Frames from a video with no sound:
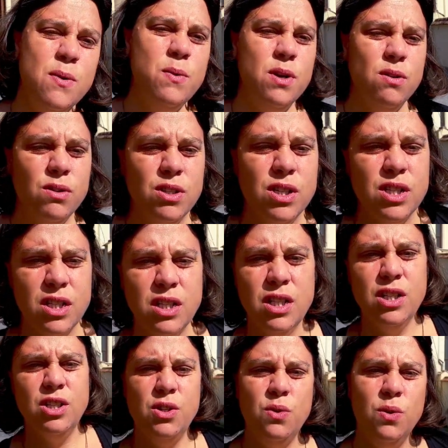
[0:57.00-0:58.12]
we are just gonna
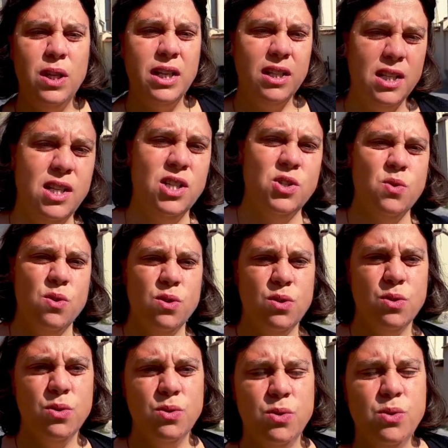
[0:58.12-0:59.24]
do like the
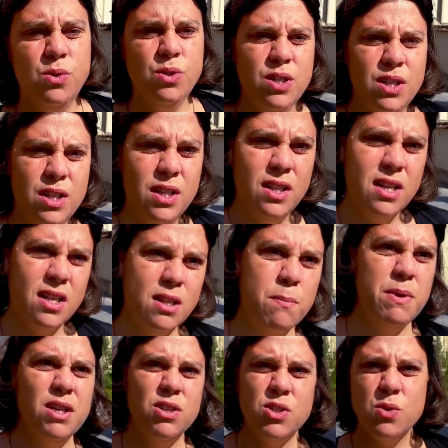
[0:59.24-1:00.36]
historical, like the
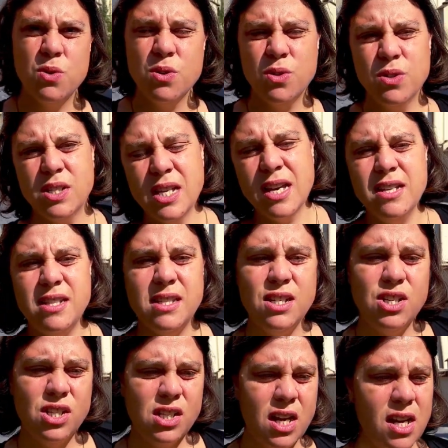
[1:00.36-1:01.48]
big historical sites, and
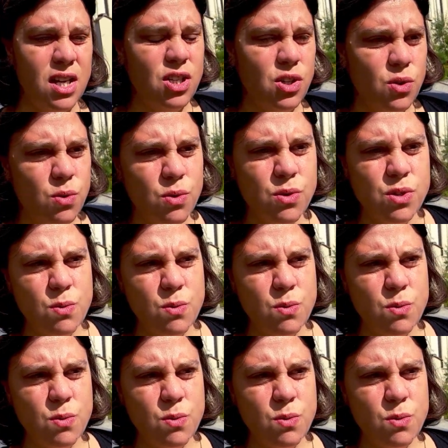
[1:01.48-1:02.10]
just kind of cruise